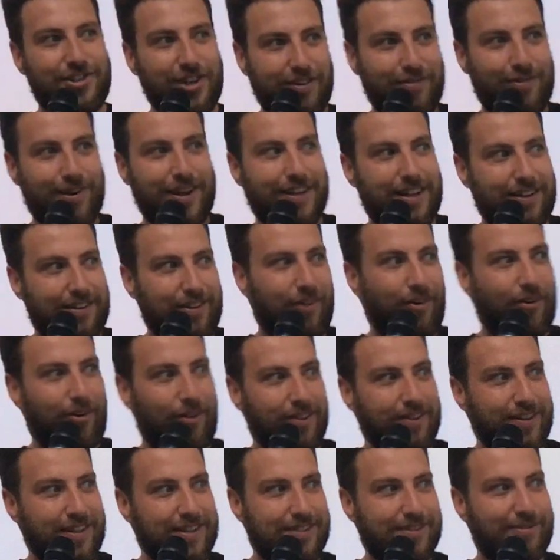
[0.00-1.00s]
generated
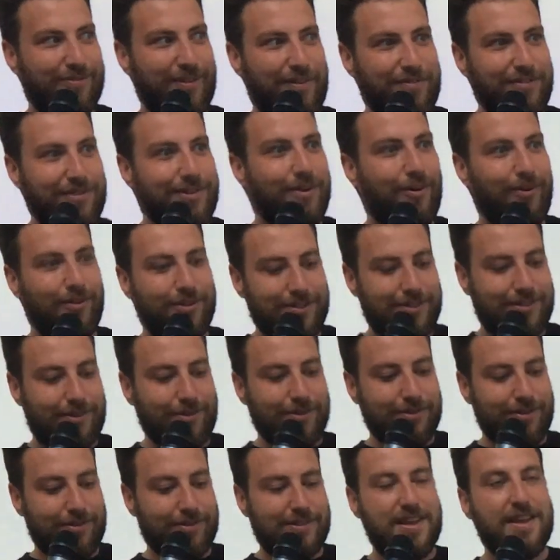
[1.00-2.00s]
all this revenue, all these
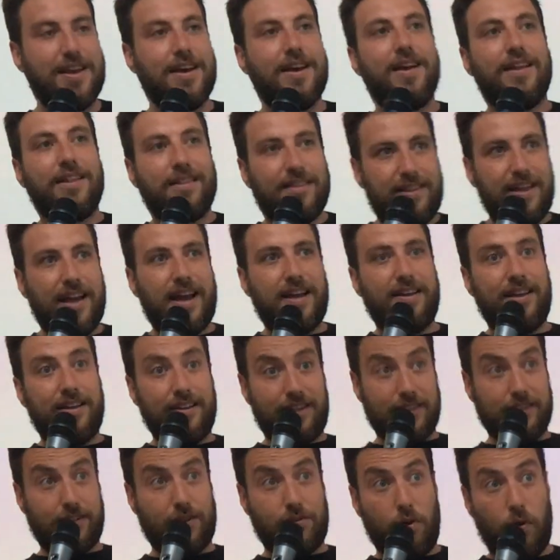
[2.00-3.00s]
users, then
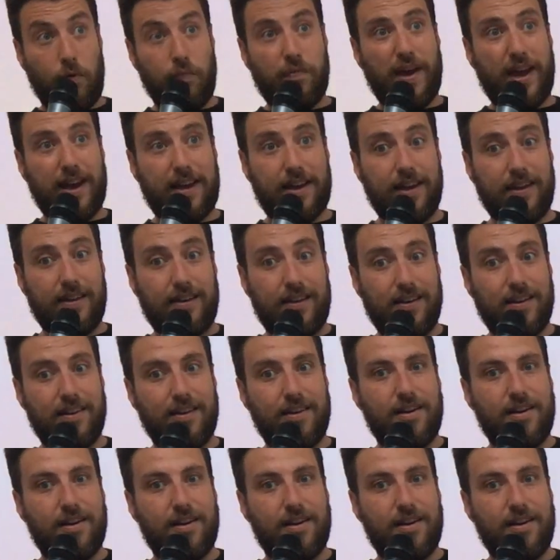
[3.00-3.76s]
it is growth hacking.